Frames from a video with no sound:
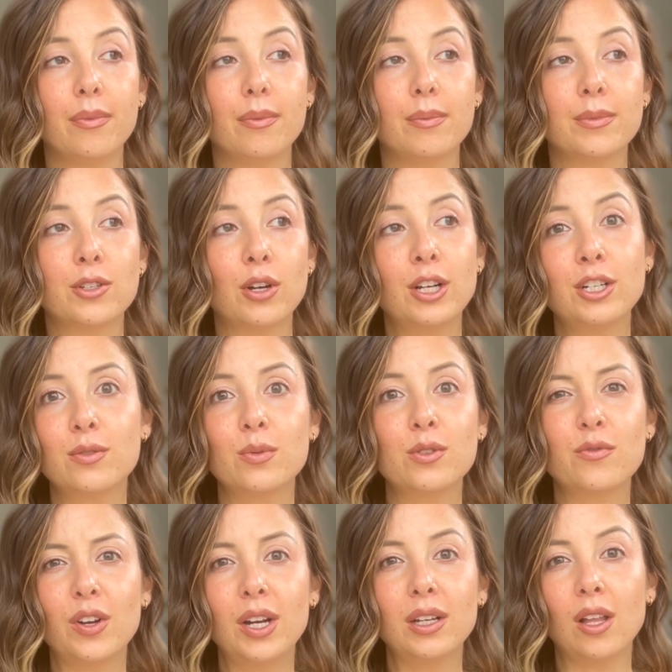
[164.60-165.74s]
So I just was
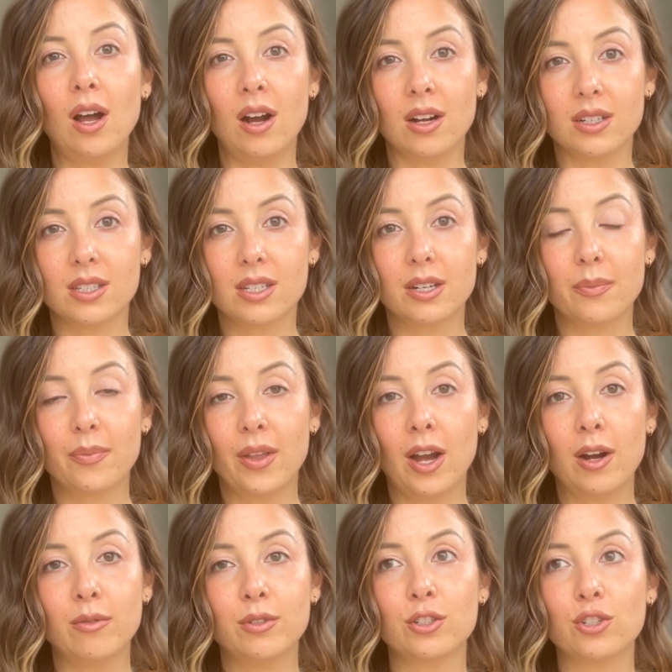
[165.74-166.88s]
very lost.
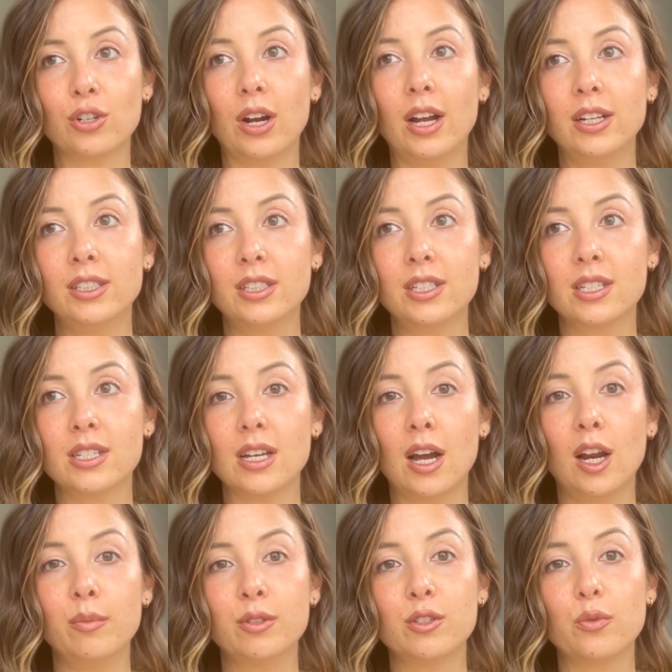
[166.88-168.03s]
I was trying to
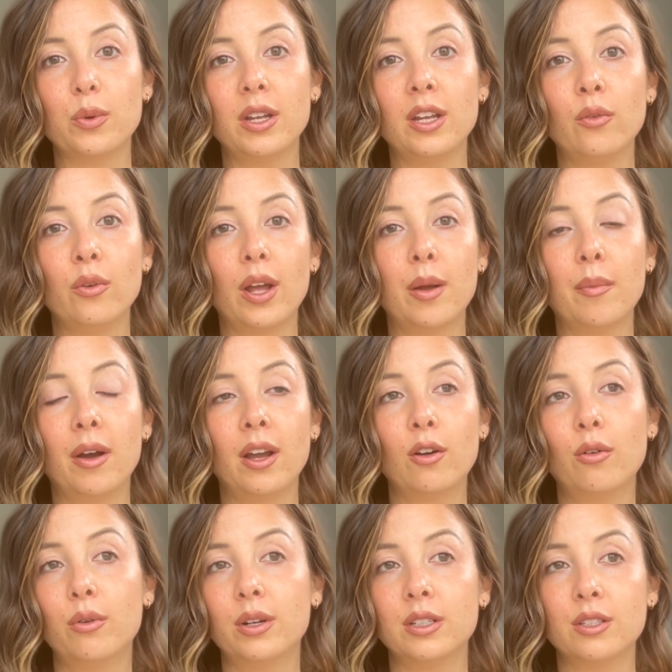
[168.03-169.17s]
decide between, am I
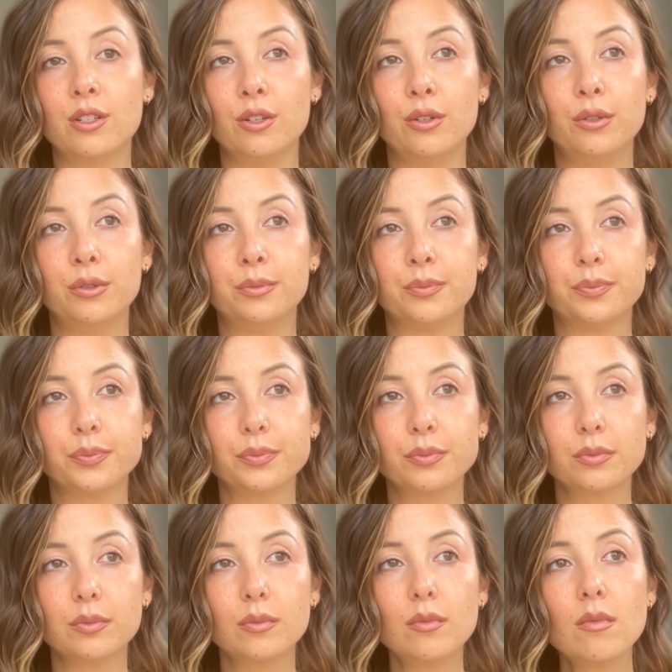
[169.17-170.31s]
going to
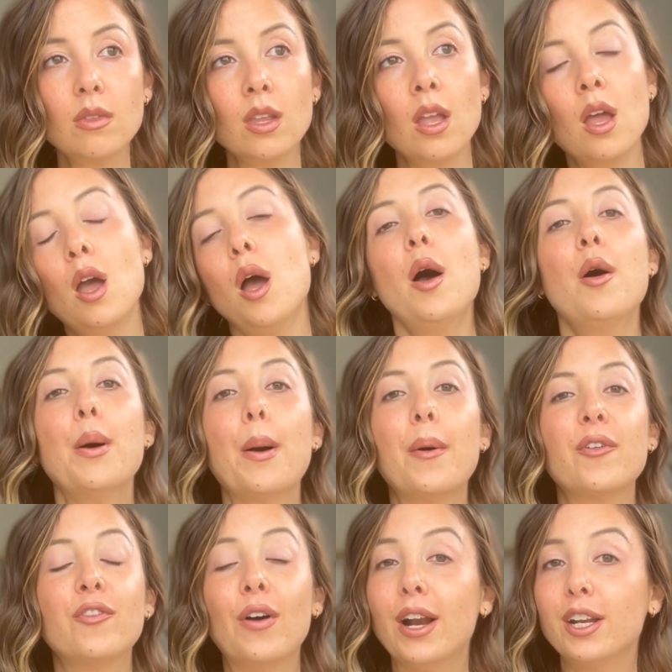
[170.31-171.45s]

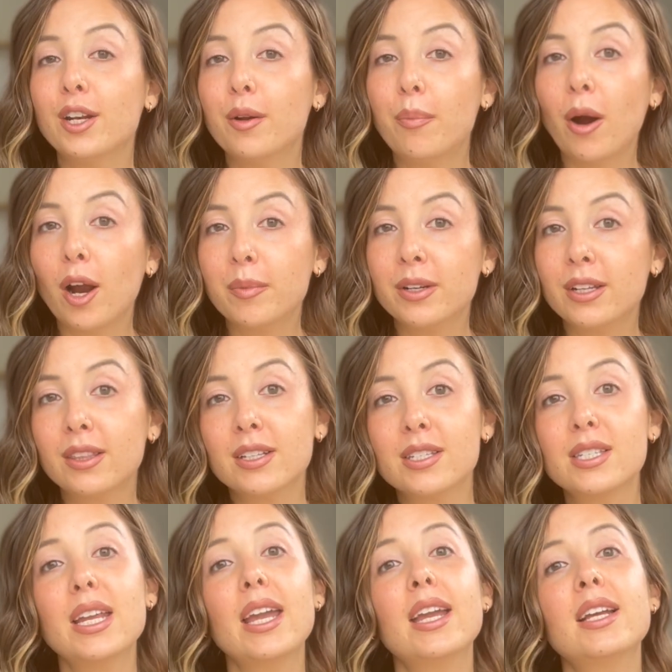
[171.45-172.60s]
find an apartment in the
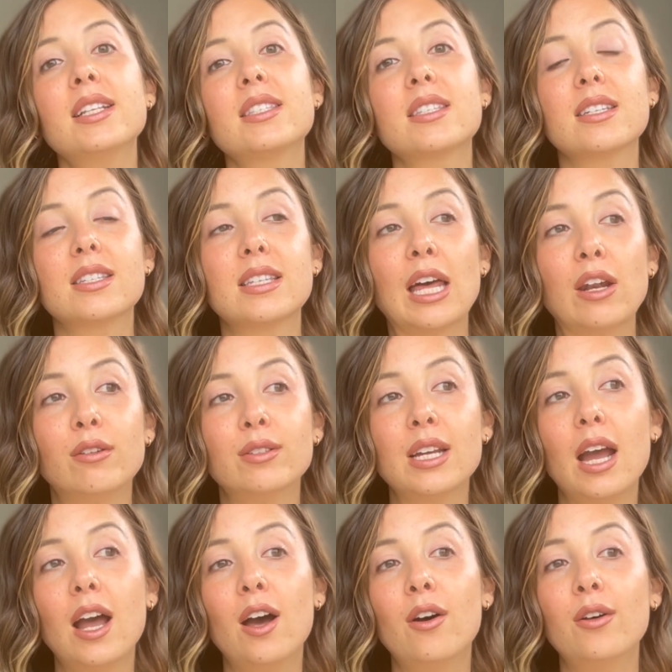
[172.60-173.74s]
States, settle
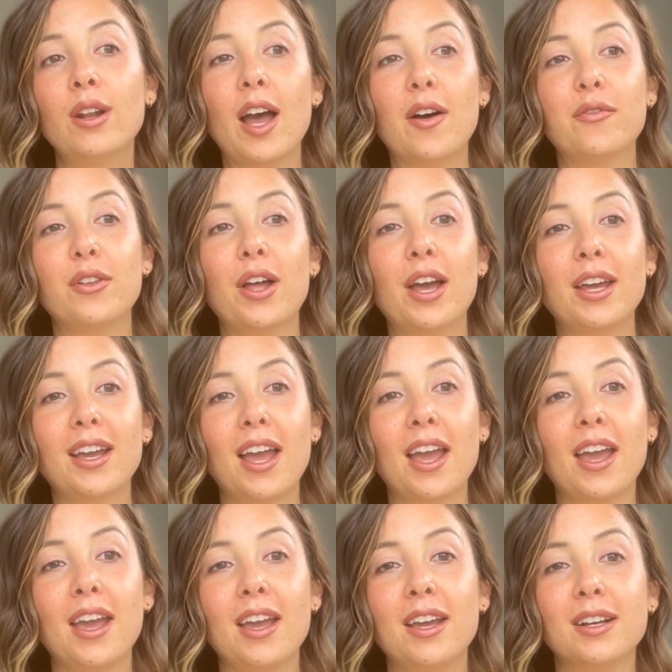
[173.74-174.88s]
down, have
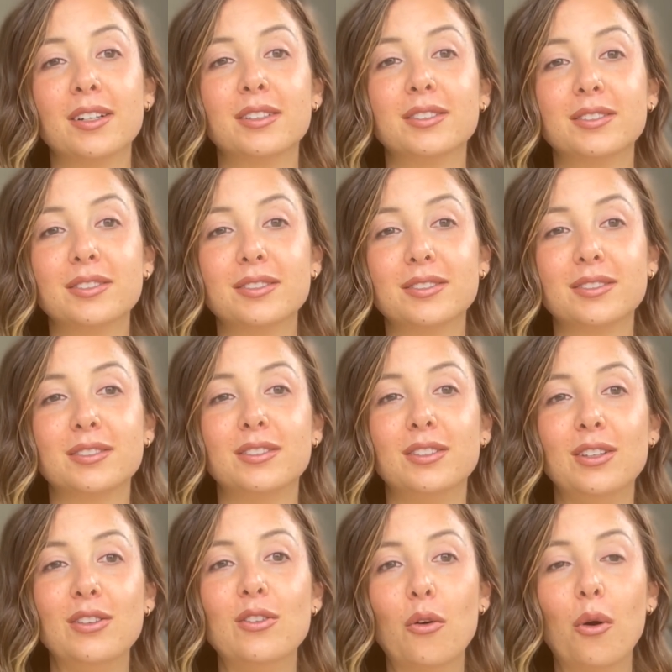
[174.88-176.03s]
a
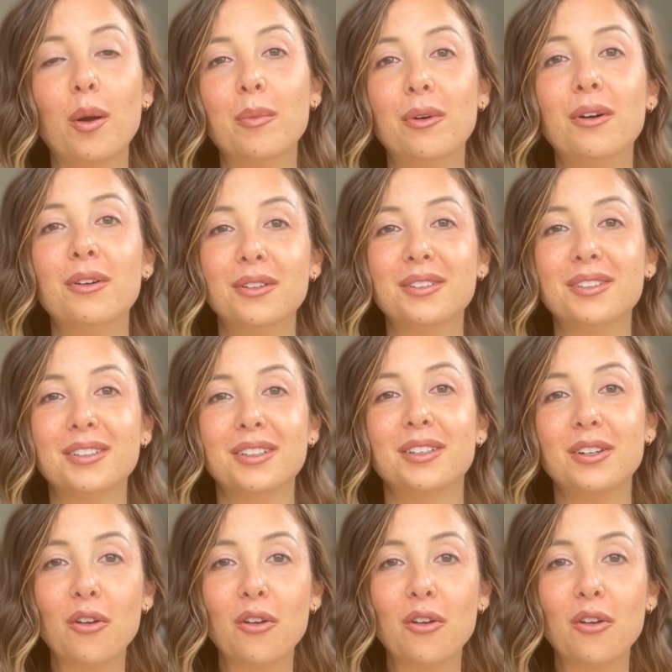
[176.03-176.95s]
normal